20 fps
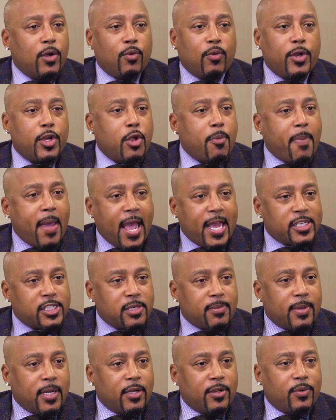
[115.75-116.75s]
What are you
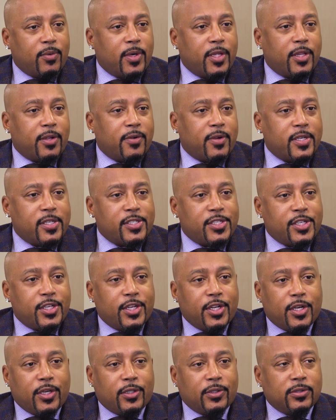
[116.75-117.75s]
passionate about? Whether it's,
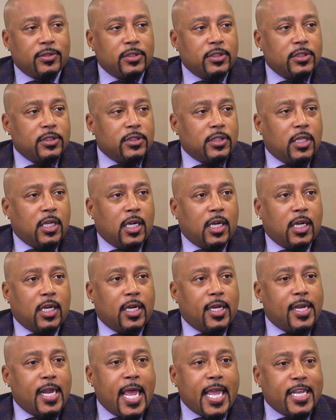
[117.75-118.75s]
you know,
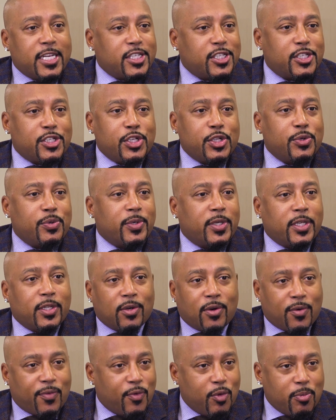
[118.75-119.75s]
uh, Nike just do
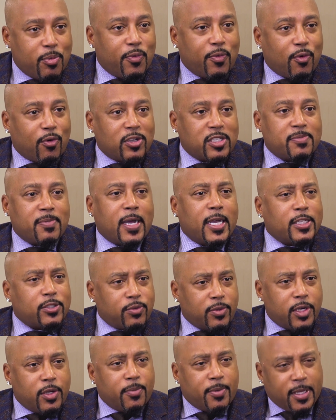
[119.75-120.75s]
it or FUBU for us by
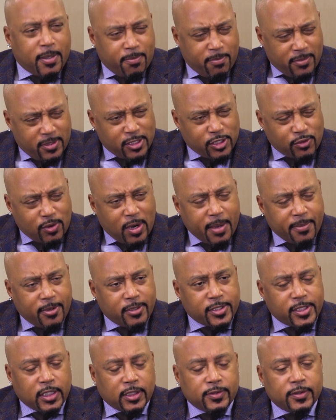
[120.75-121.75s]
us. What do you describe
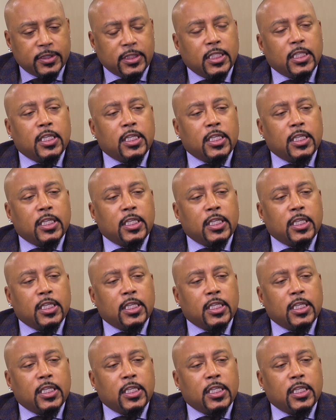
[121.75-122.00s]
yourself?